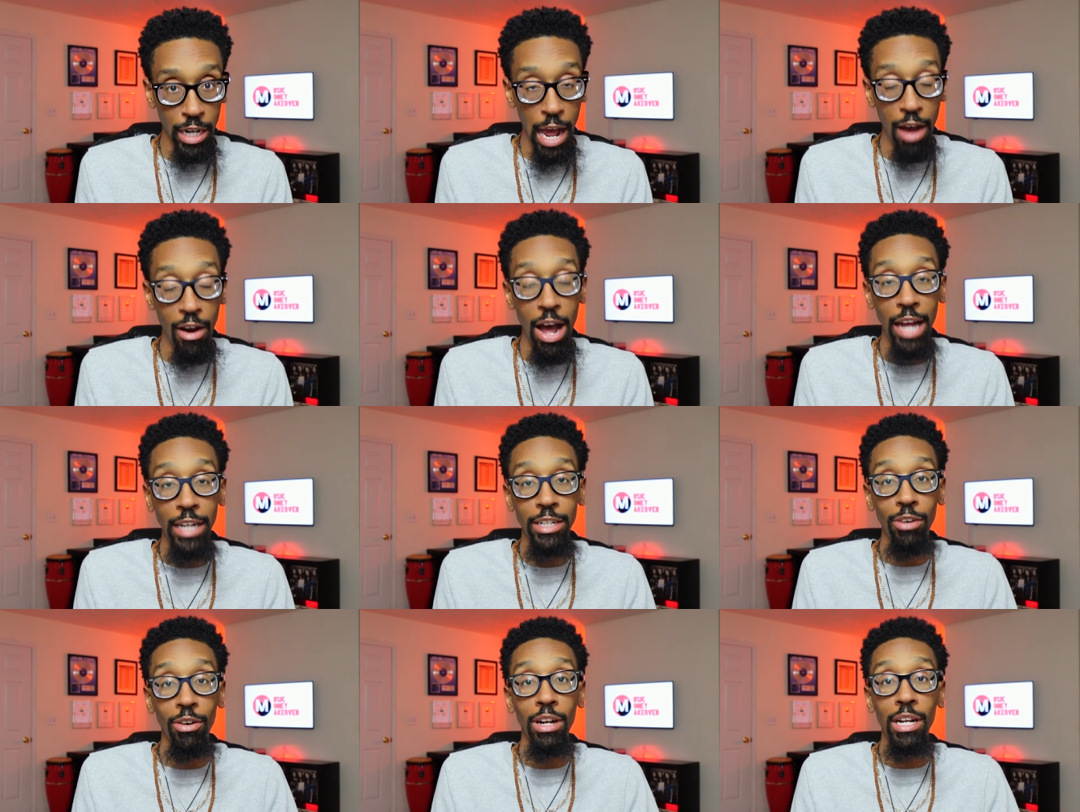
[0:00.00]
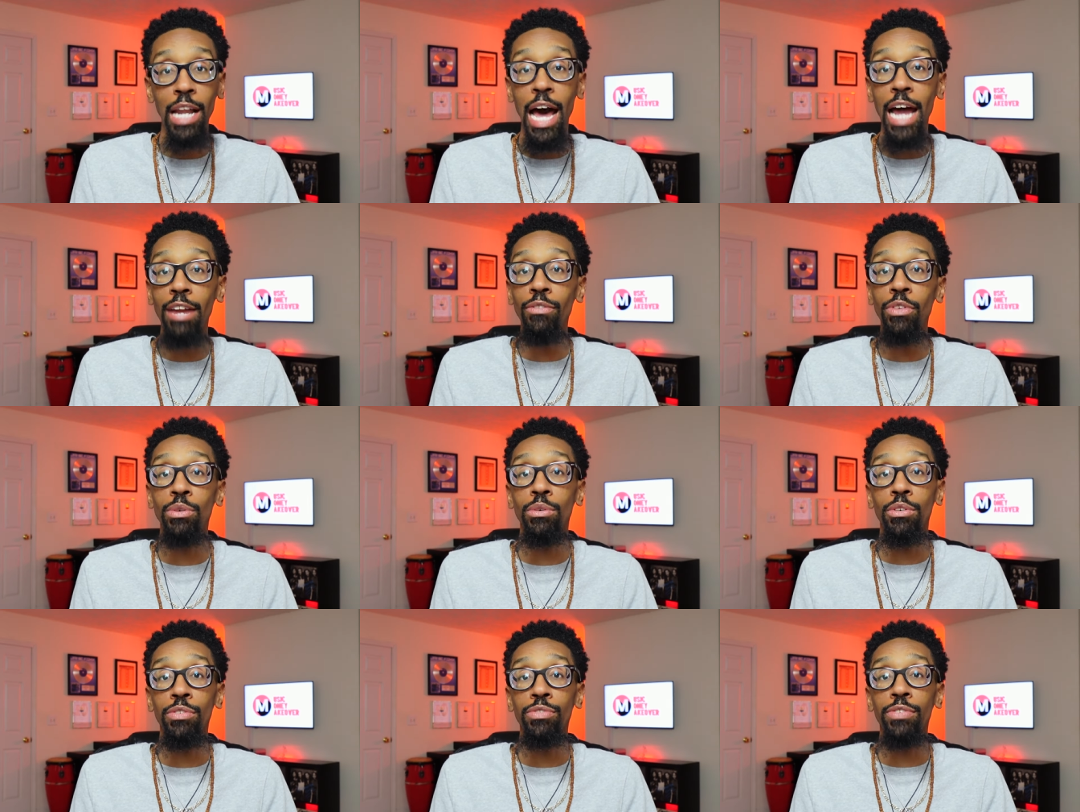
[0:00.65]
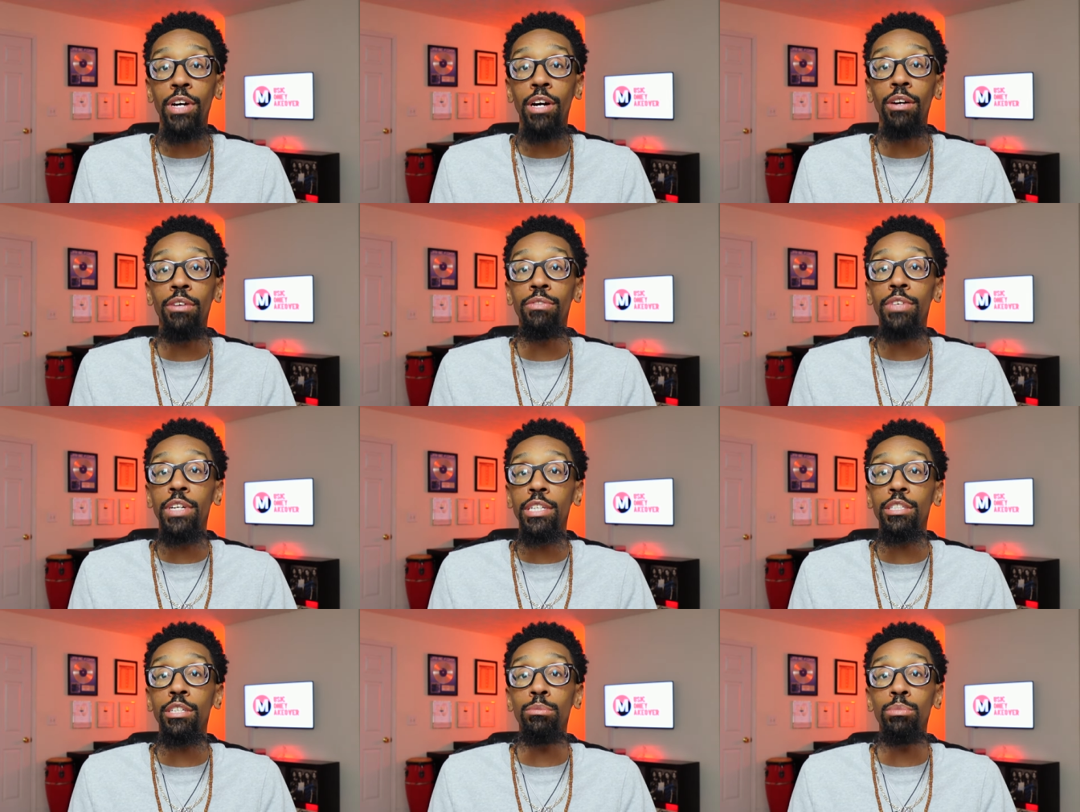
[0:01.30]
Now, I know a lot of you have fell
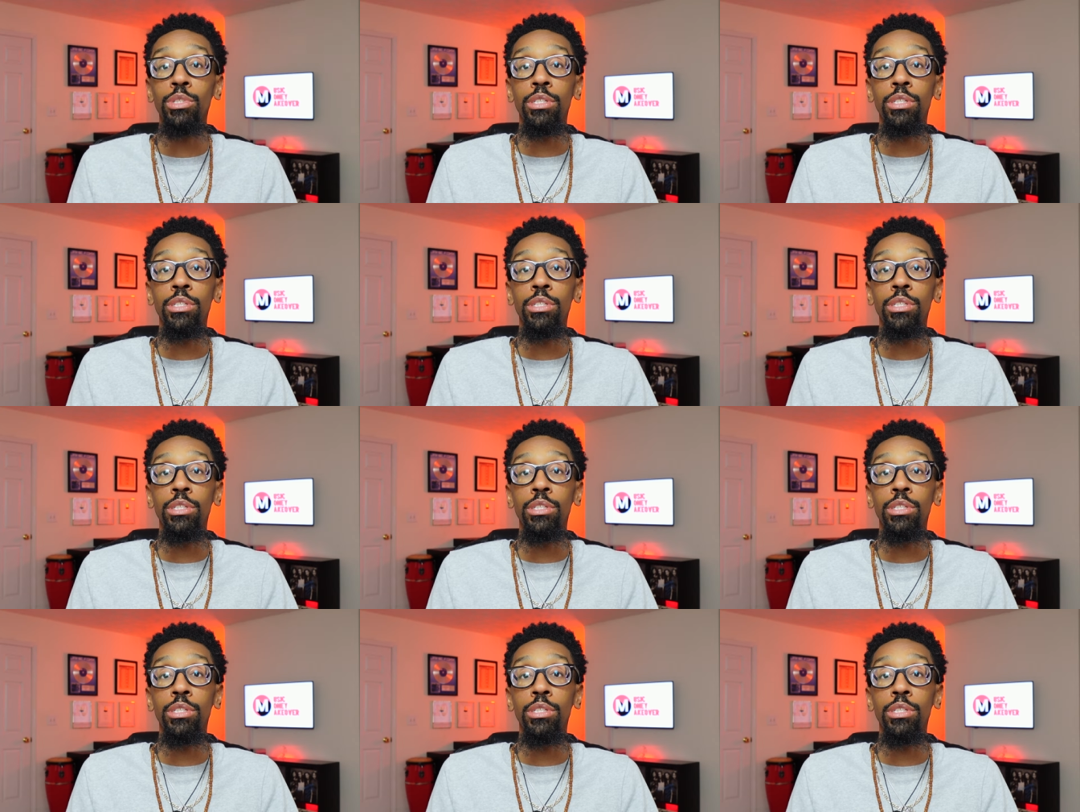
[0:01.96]
victim